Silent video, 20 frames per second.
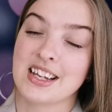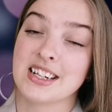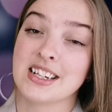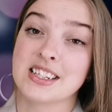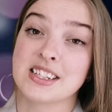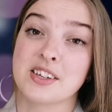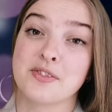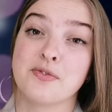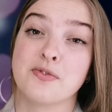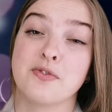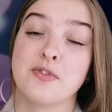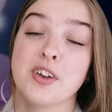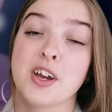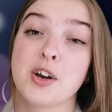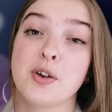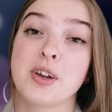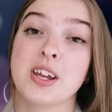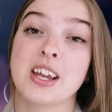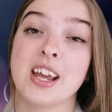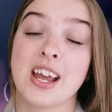and it's
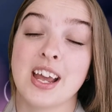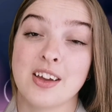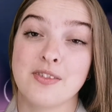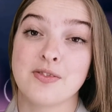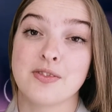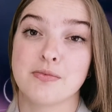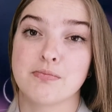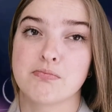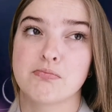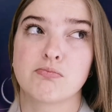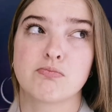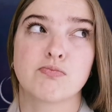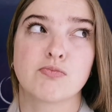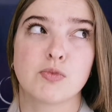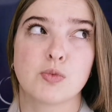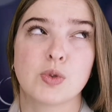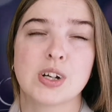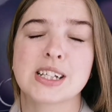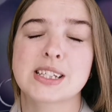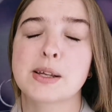
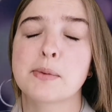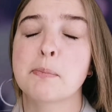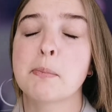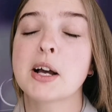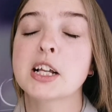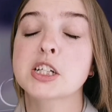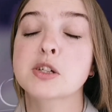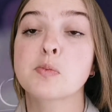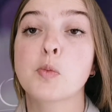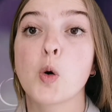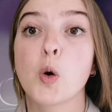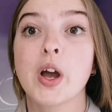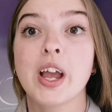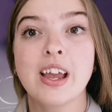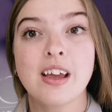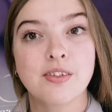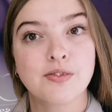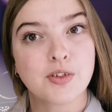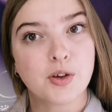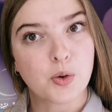a much more
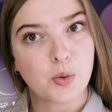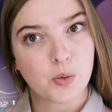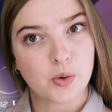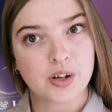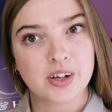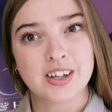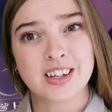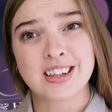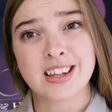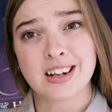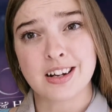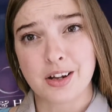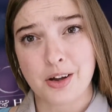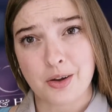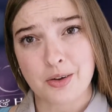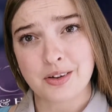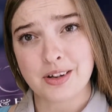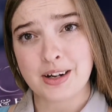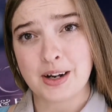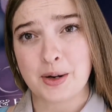heavier oil than
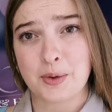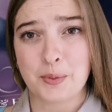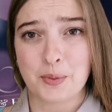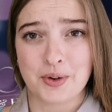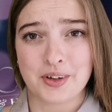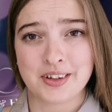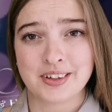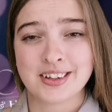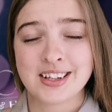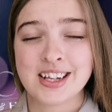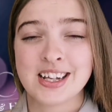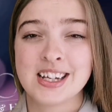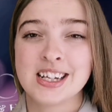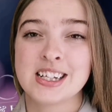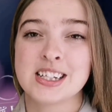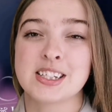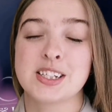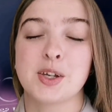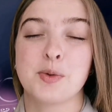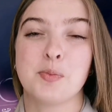coconut oil.
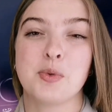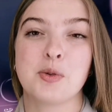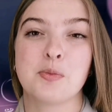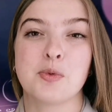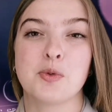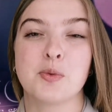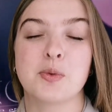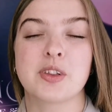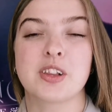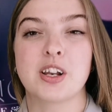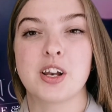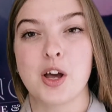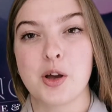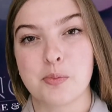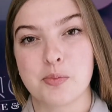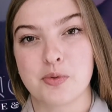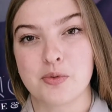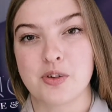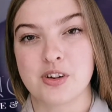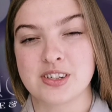So people with
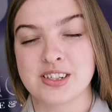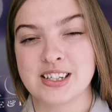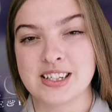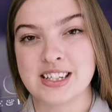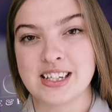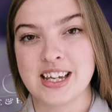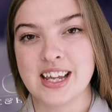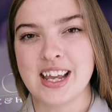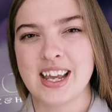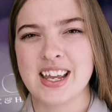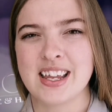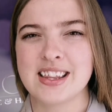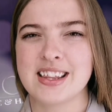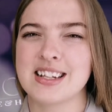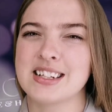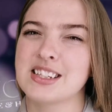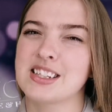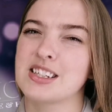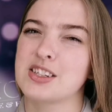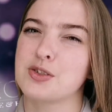low porosity hair
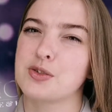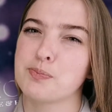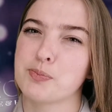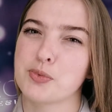that's